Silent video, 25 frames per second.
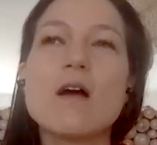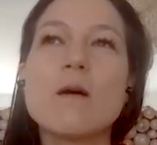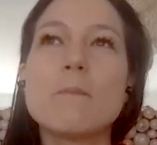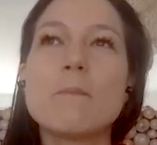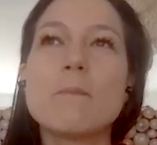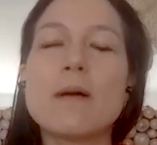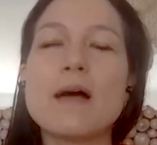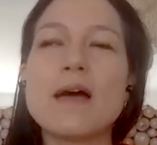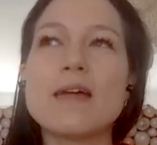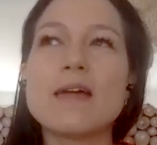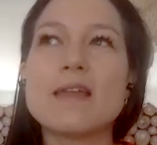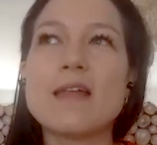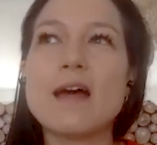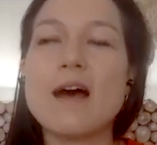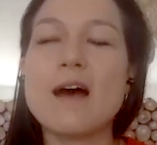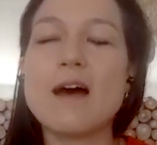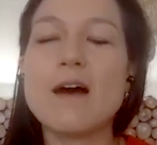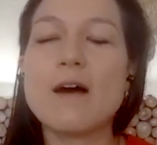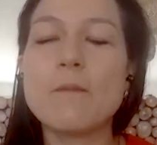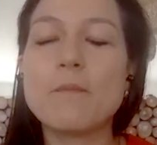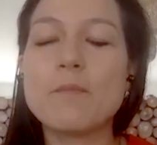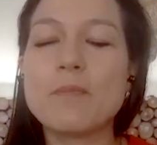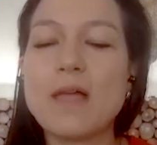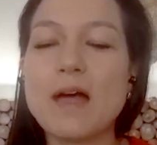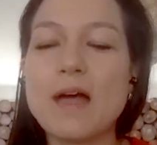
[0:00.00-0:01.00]
But
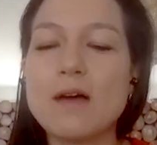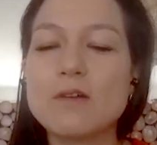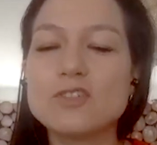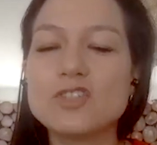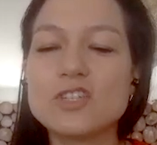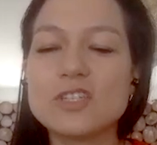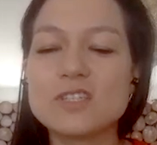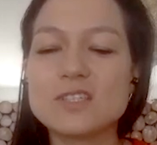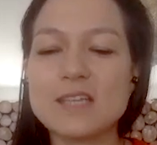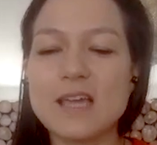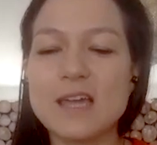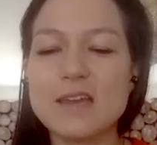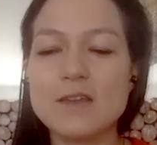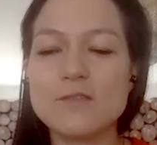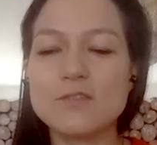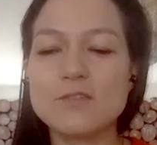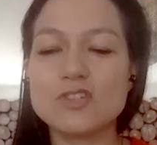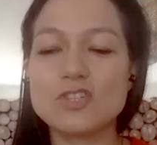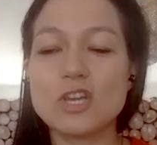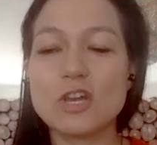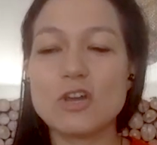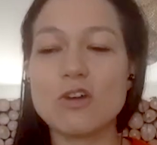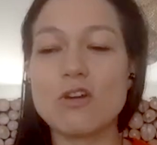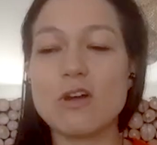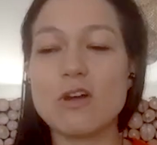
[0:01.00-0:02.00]
um, I'll just kind of
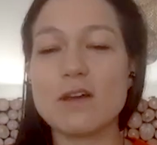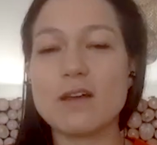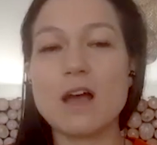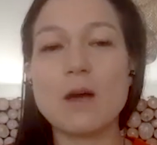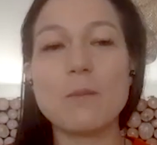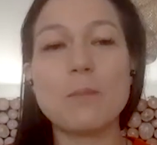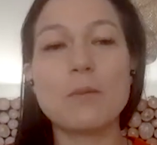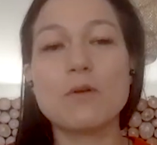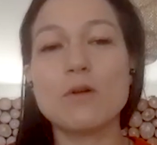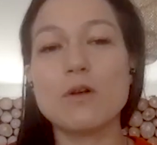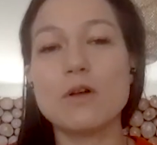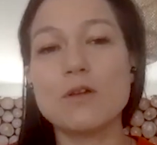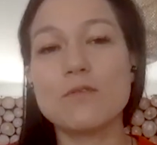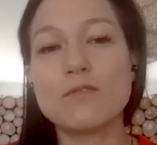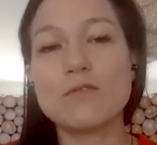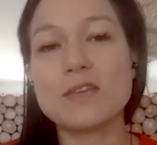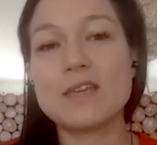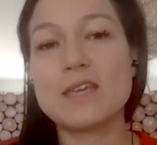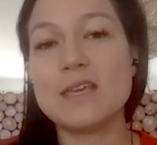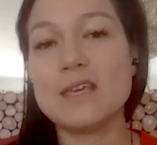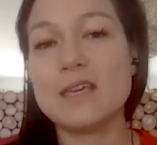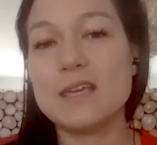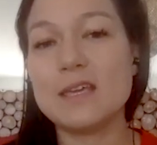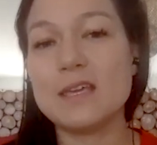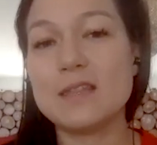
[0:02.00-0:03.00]
share a couple of
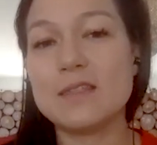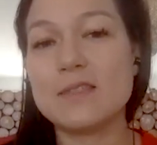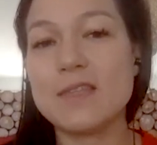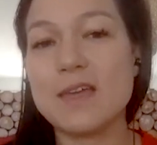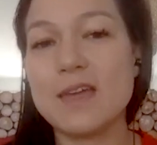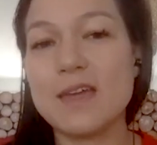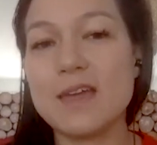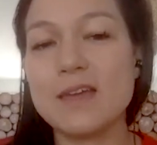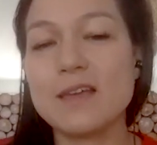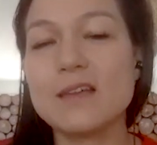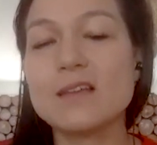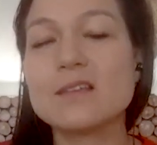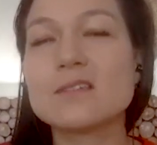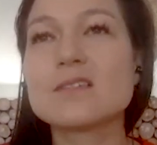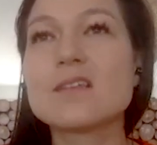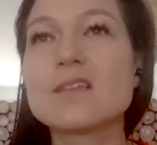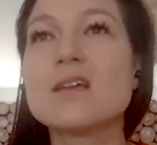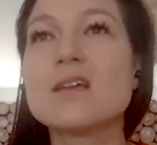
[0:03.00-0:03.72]
key things.